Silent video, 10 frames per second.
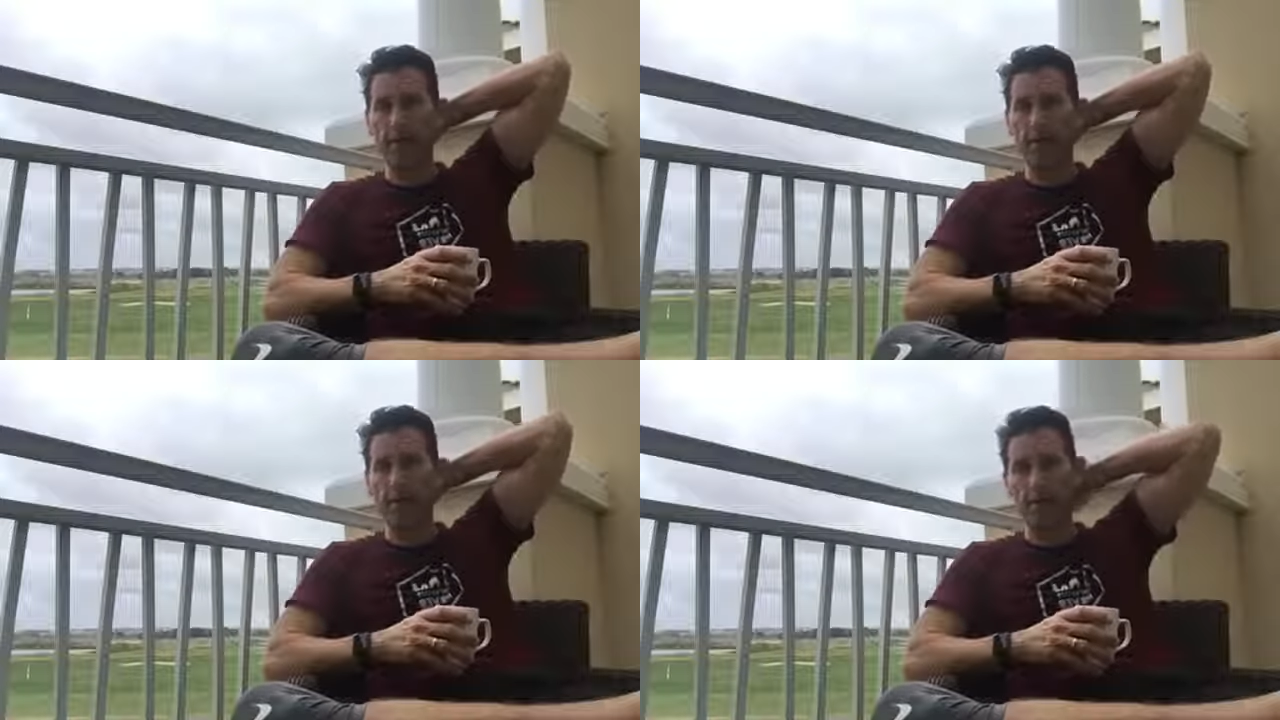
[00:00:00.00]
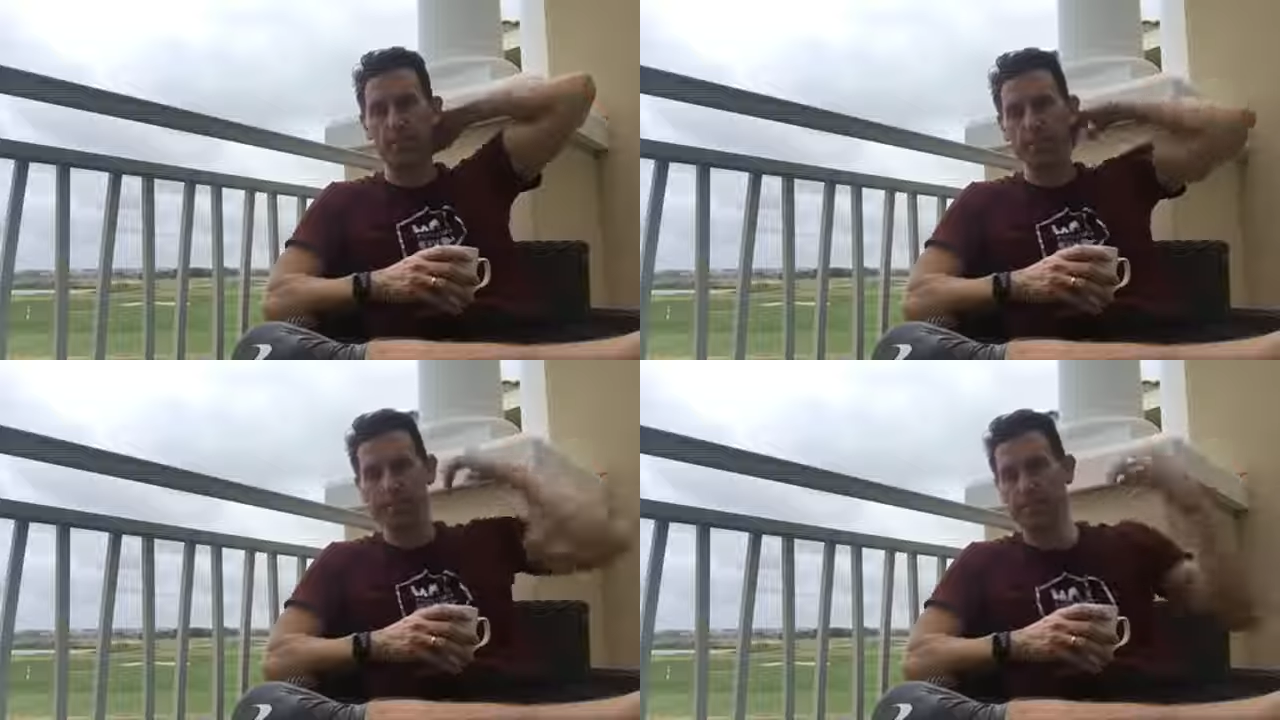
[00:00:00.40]
on
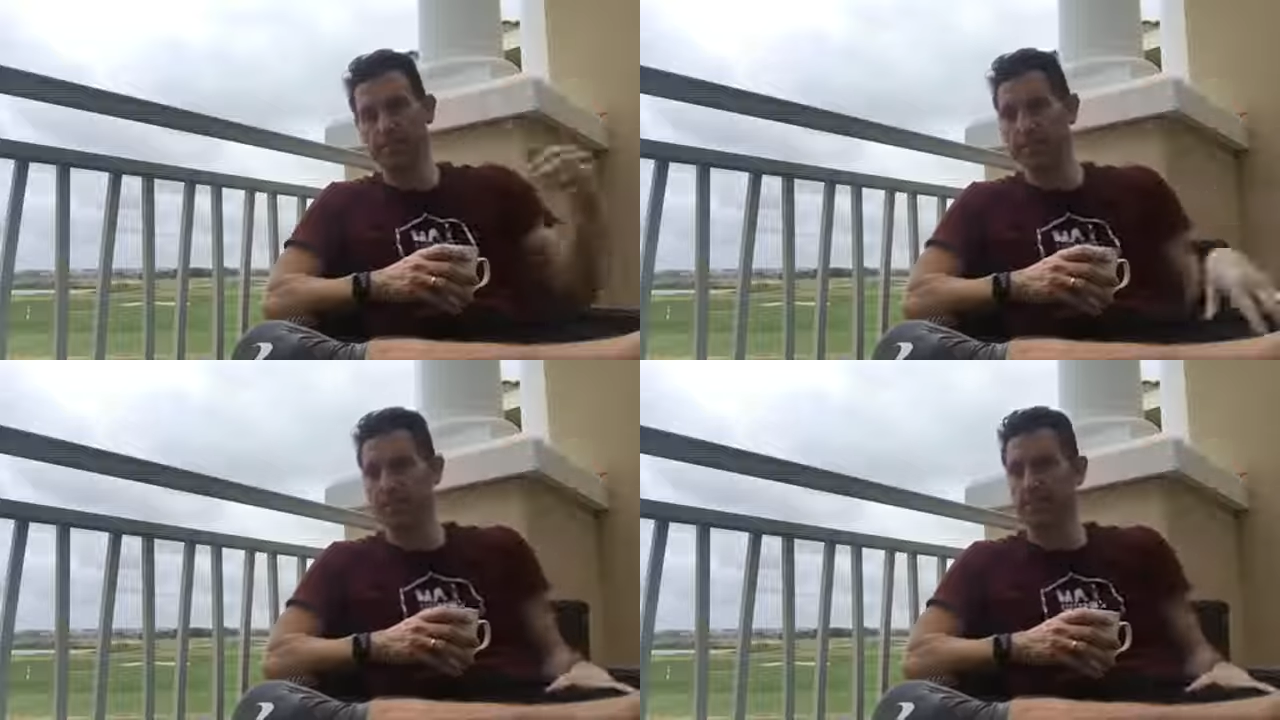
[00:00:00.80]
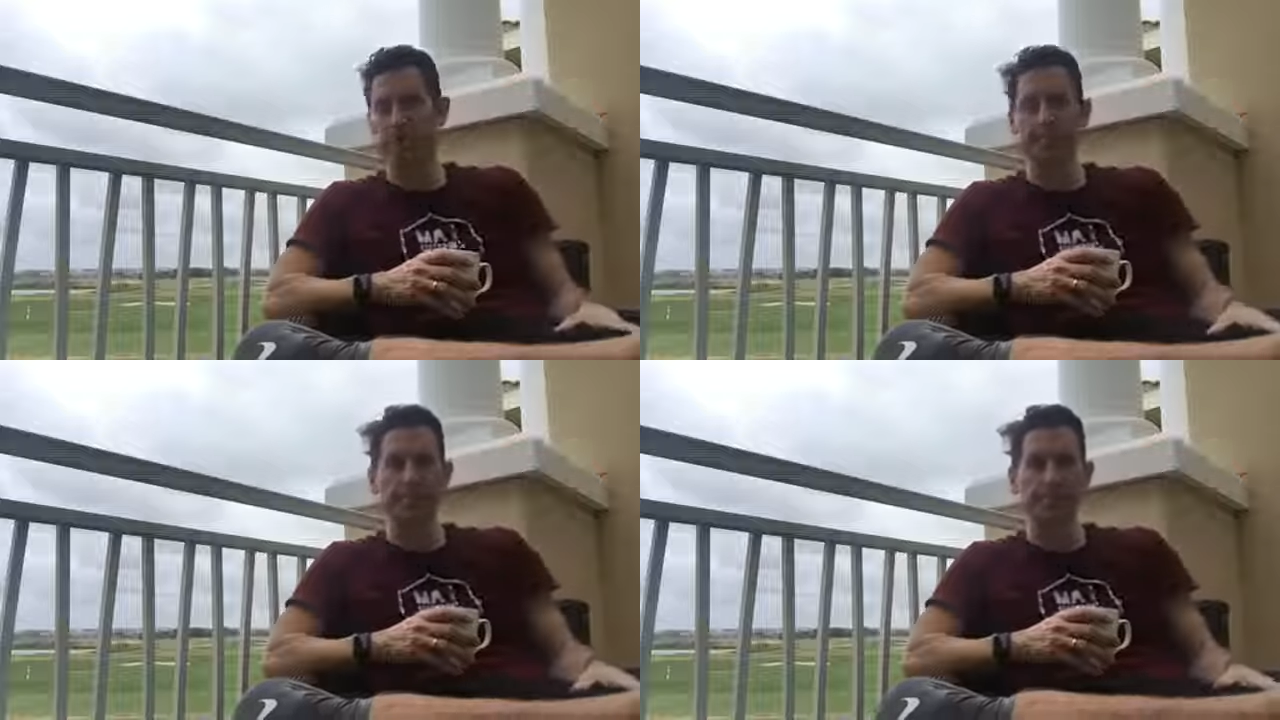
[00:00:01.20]
business
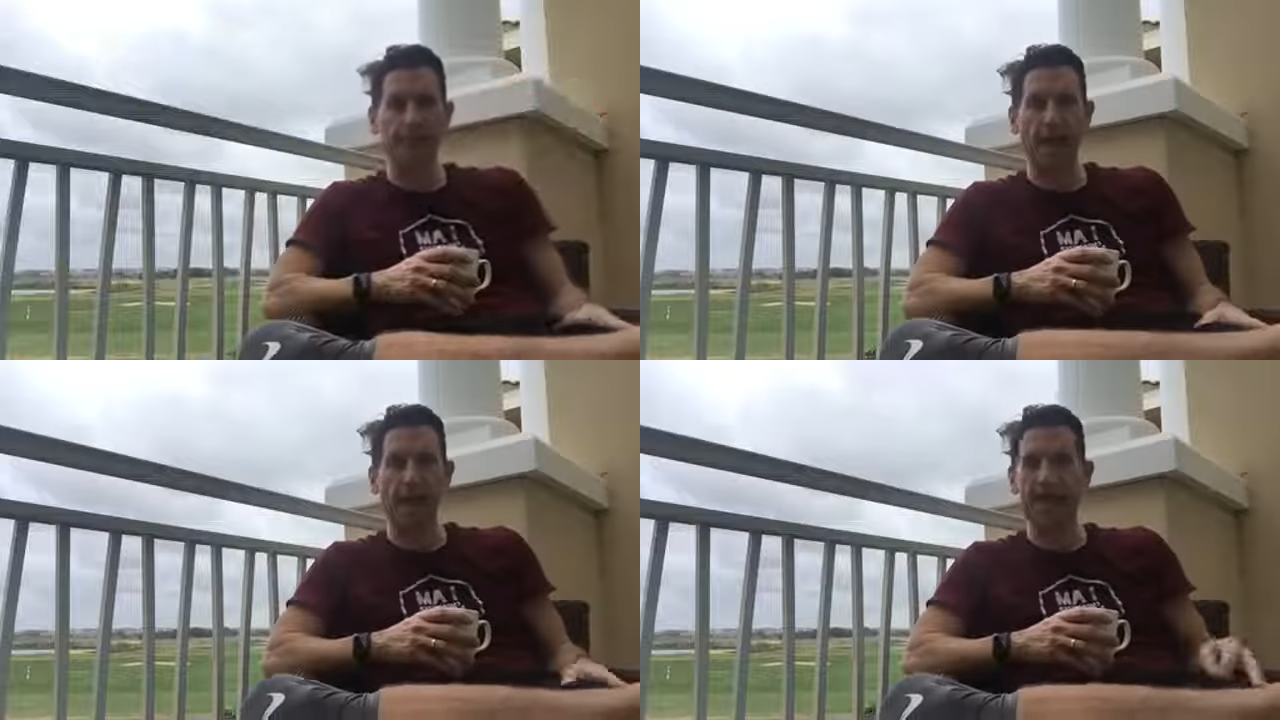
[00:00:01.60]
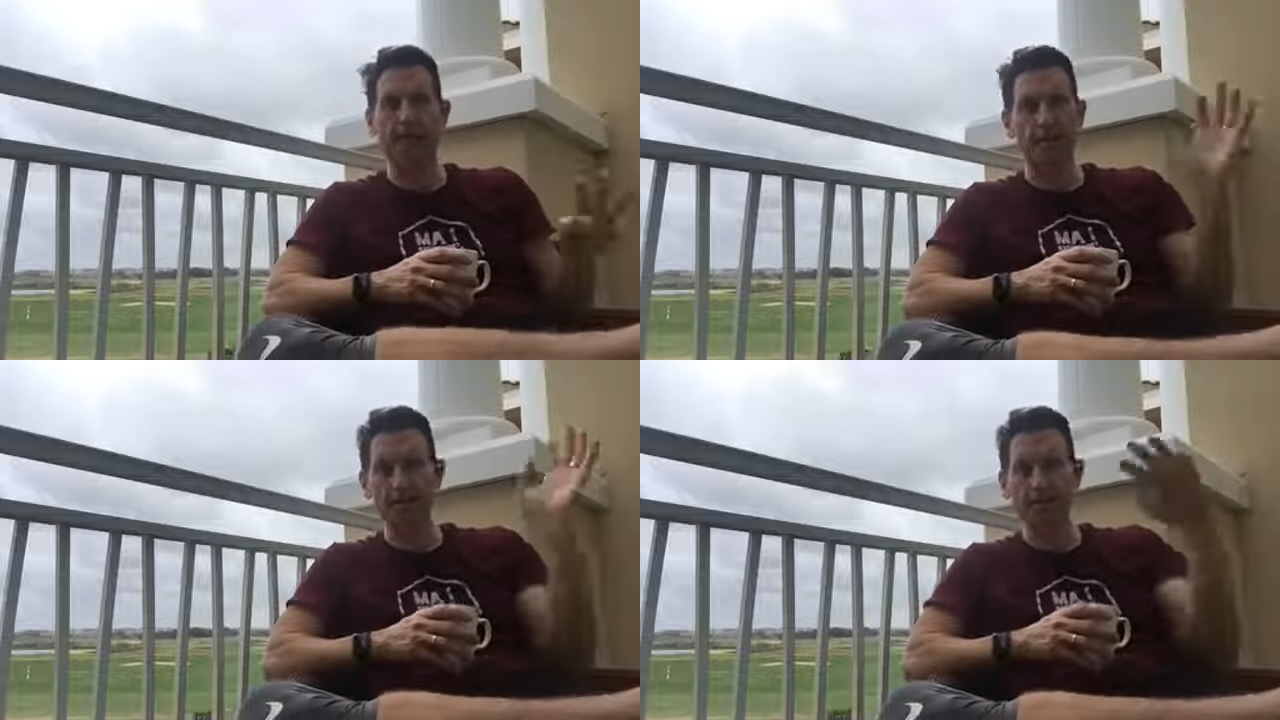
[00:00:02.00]
intelligence and data and
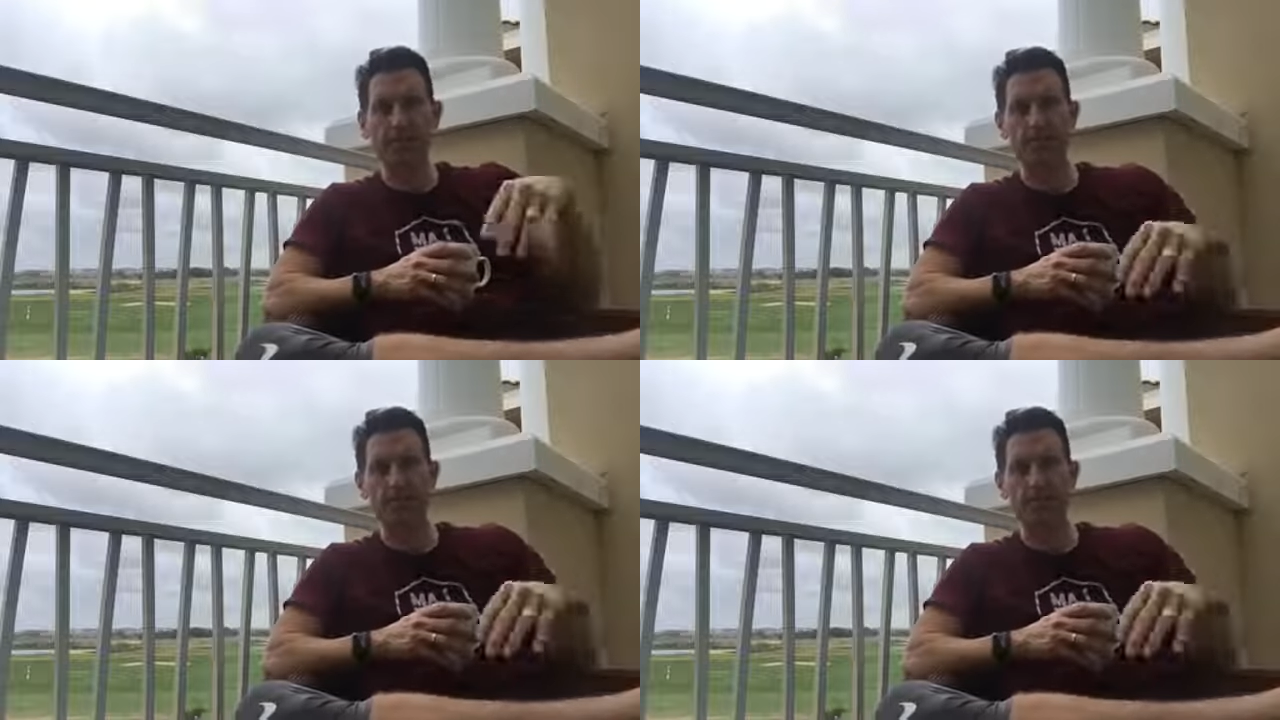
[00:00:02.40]
all this